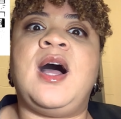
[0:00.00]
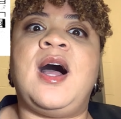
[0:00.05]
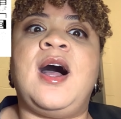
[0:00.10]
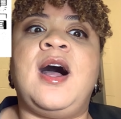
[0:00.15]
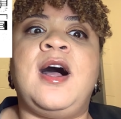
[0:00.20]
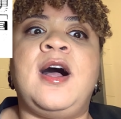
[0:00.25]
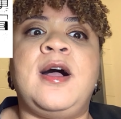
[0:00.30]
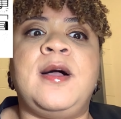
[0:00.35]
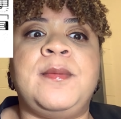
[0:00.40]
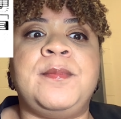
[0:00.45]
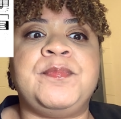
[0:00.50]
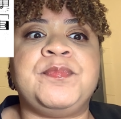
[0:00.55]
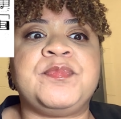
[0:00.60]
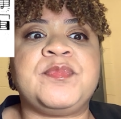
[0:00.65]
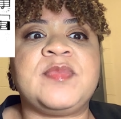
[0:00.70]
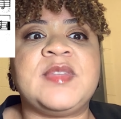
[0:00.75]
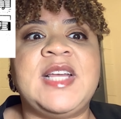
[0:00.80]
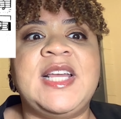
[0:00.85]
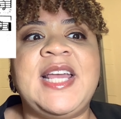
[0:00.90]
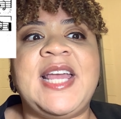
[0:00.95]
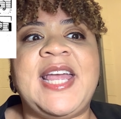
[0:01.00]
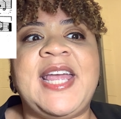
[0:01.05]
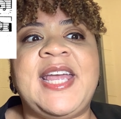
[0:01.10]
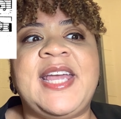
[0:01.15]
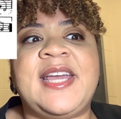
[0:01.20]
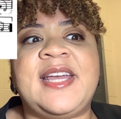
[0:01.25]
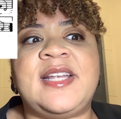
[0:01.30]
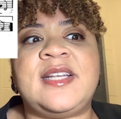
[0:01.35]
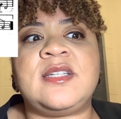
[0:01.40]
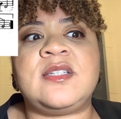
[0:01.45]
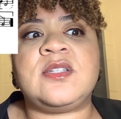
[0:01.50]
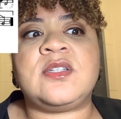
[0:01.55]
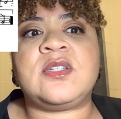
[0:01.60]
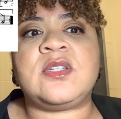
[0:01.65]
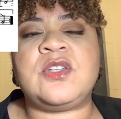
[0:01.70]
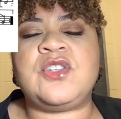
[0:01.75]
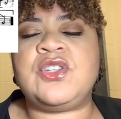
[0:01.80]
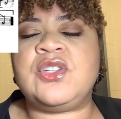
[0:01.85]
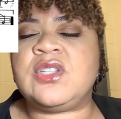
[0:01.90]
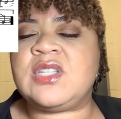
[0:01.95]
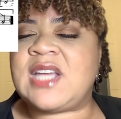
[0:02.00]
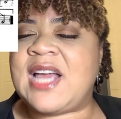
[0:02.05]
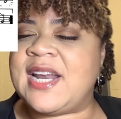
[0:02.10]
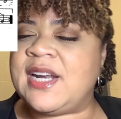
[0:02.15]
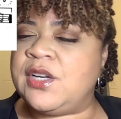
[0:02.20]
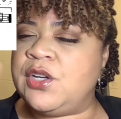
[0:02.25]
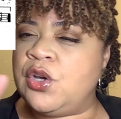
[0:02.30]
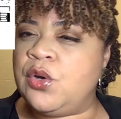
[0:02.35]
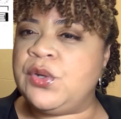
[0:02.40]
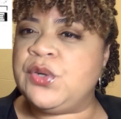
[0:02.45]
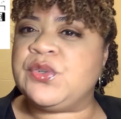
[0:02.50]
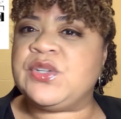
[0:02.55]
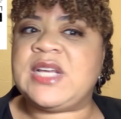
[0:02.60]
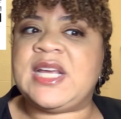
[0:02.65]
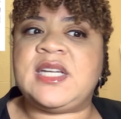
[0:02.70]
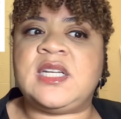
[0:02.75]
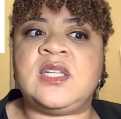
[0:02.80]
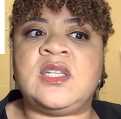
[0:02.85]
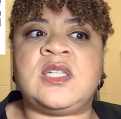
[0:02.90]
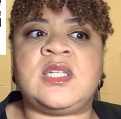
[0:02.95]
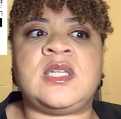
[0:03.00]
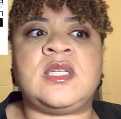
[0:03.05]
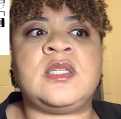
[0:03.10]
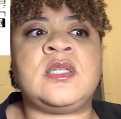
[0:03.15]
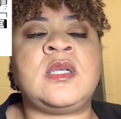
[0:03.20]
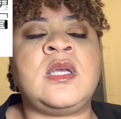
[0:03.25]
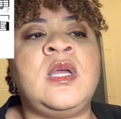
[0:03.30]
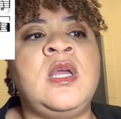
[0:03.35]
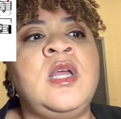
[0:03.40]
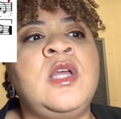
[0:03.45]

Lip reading: And just kind of know your tendencies.